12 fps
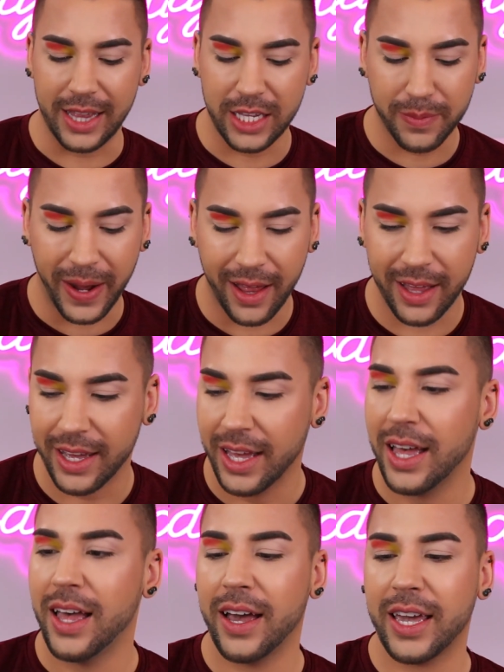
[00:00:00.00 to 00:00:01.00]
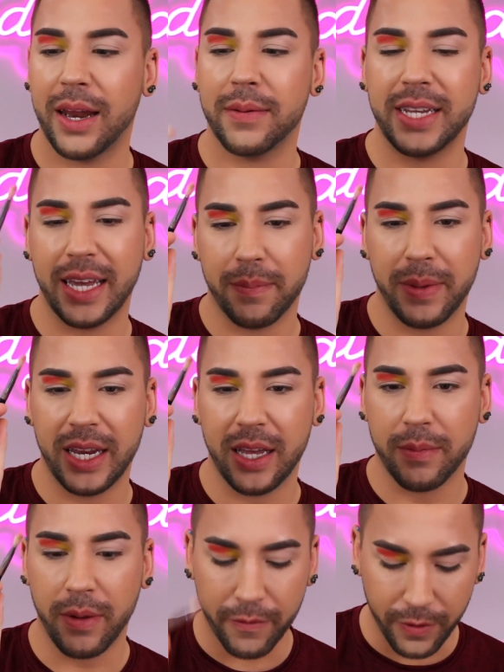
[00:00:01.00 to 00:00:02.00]
in this palette. Again, I'm going to take a
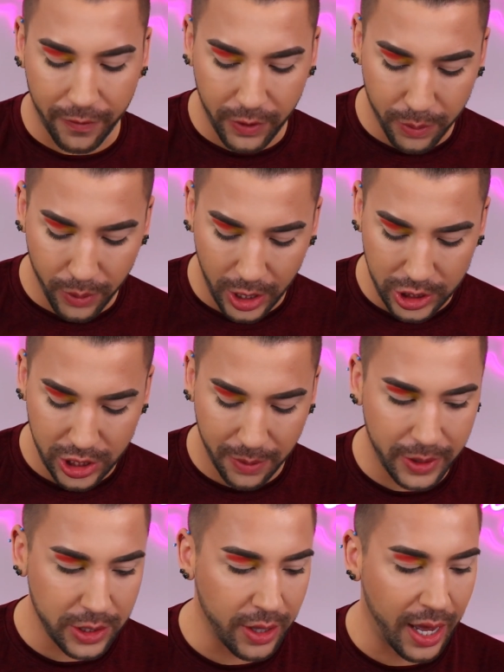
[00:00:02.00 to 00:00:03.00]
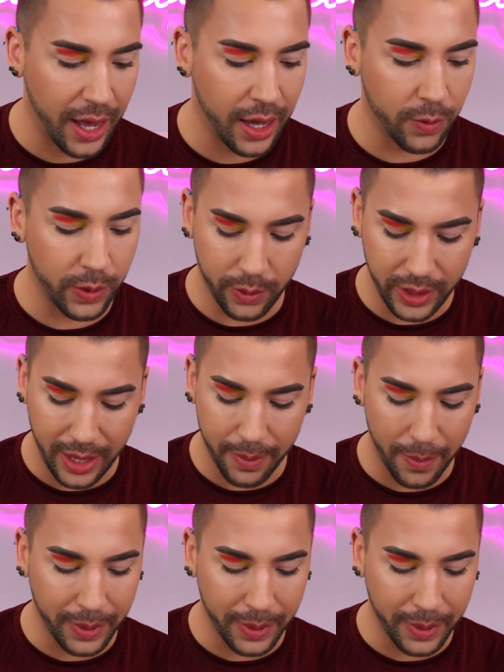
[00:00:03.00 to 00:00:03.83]
medium fluffy brush, dip into that, and we'll keep